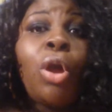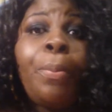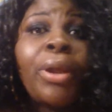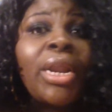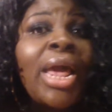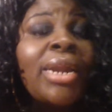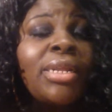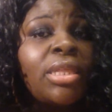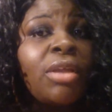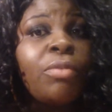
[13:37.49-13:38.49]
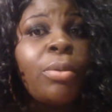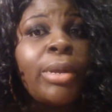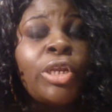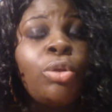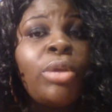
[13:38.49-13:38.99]
put a lot of this stuff though,
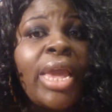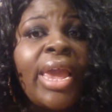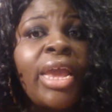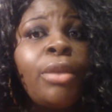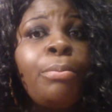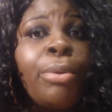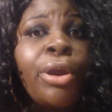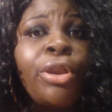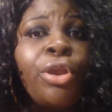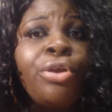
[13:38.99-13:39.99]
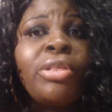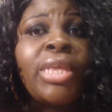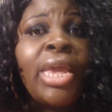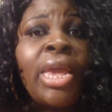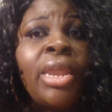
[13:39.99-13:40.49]
because you can burn your
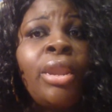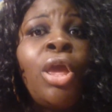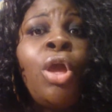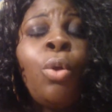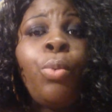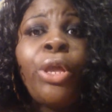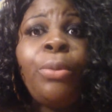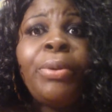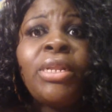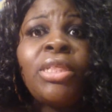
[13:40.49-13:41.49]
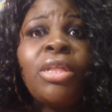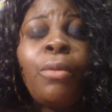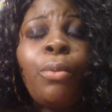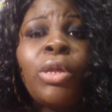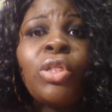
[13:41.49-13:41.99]
skin when you put this
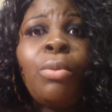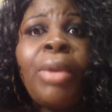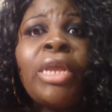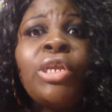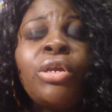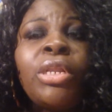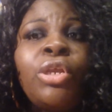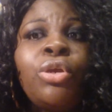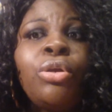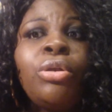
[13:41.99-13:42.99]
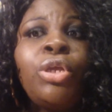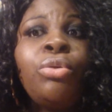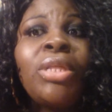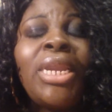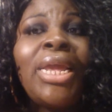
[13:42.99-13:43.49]
stuff on. So make sure that you're
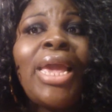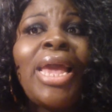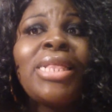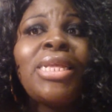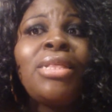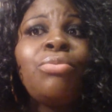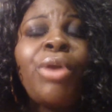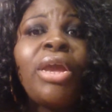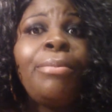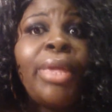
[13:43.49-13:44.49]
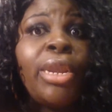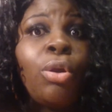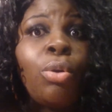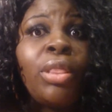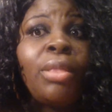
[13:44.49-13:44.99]
using it as it's
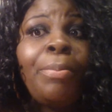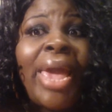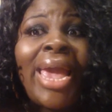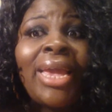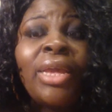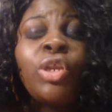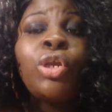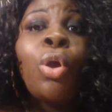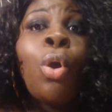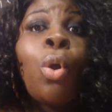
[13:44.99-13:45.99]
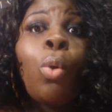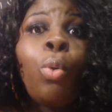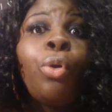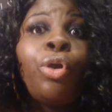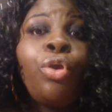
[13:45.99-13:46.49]
recommended on the package,
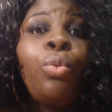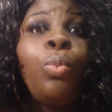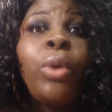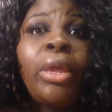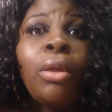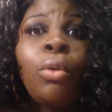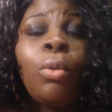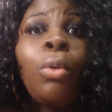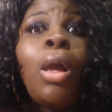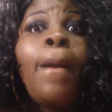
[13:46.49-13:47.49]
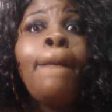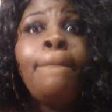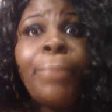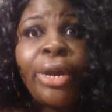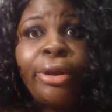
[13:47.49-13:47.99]
or you will
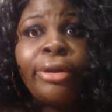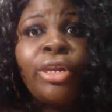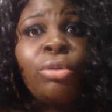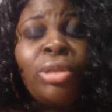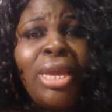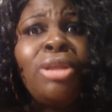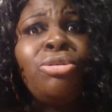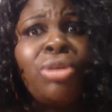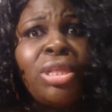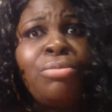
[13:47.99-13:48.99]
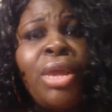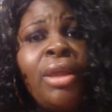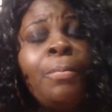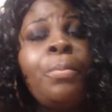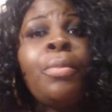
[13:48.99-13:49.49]
burn your skin. Trust me.